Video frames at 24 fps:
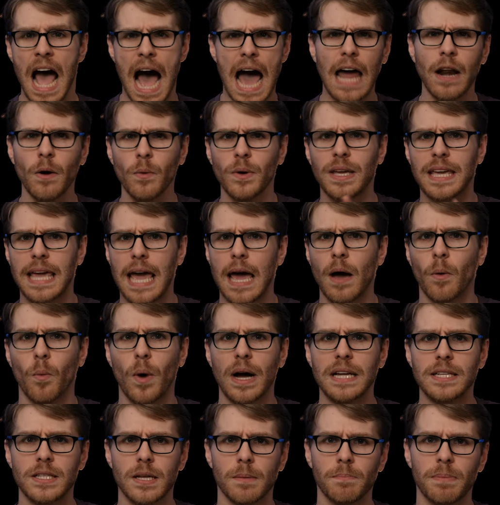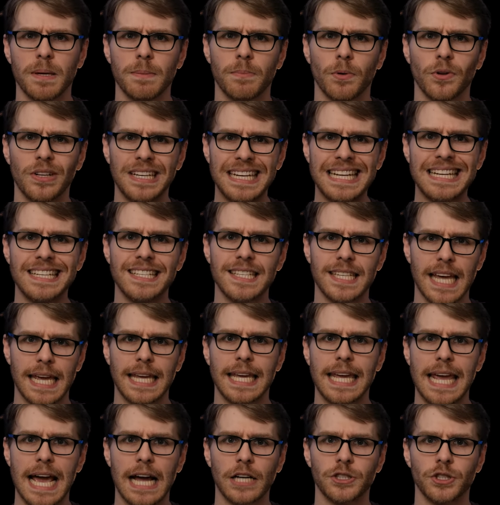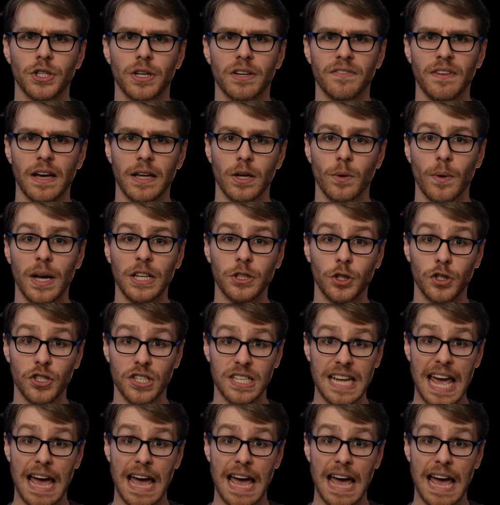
I don't get why some people need psychiatric evaluations